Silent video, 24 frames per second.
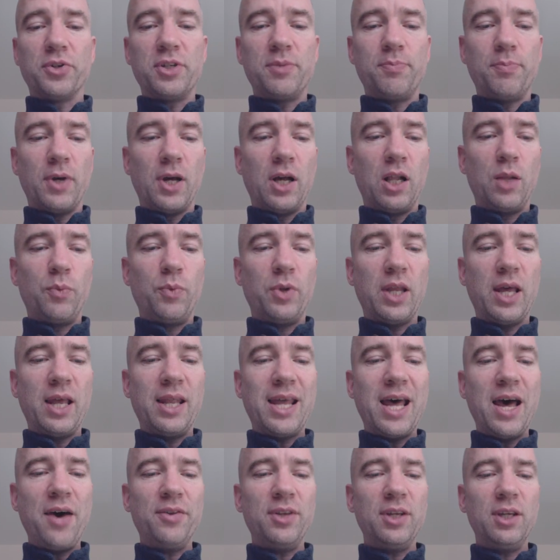spell will
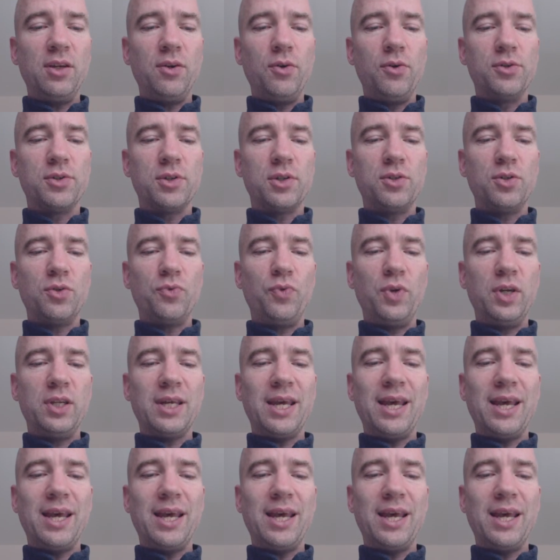allow the user to read